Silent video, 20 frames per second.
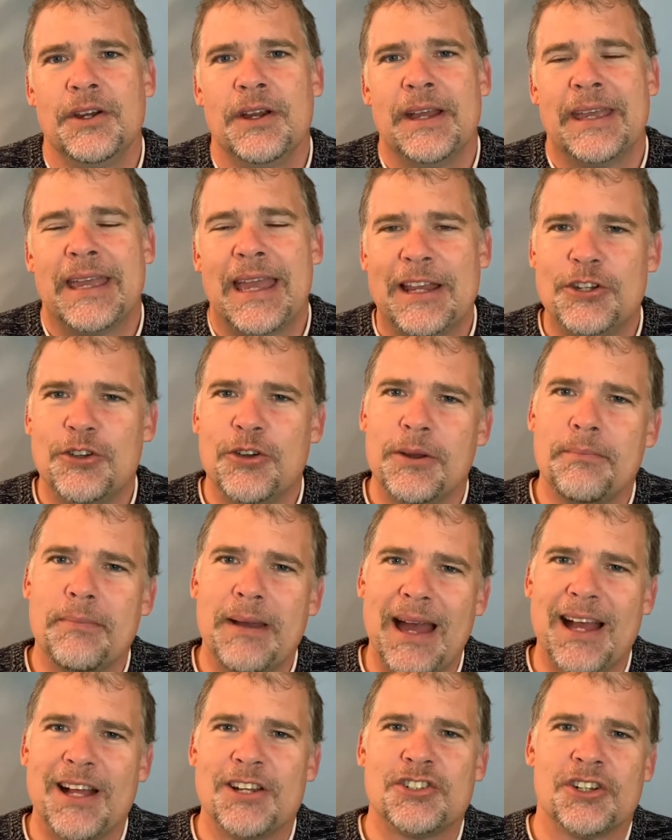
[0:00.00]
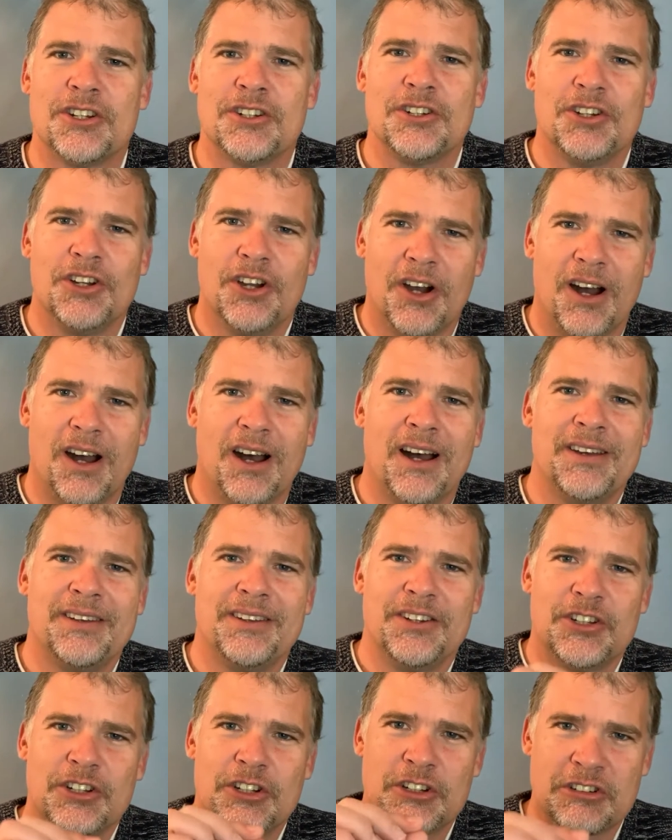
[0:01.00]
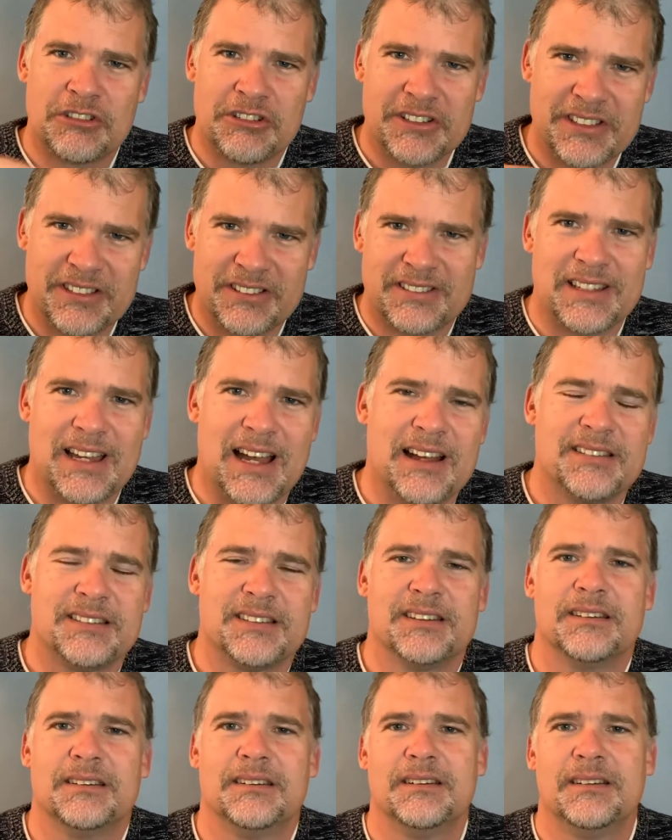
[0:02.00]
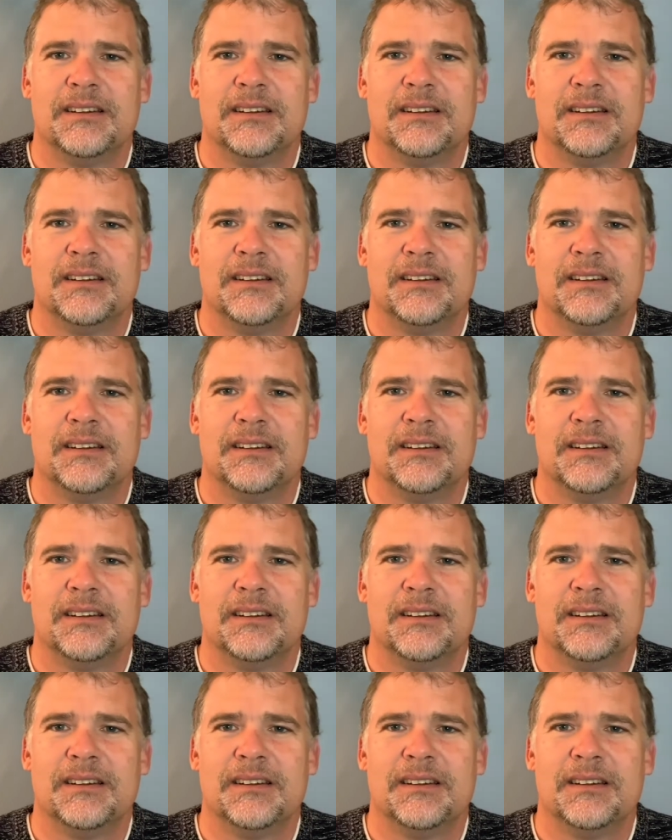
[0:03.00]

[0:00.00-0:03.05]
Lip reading: Can you imagine God criticizing?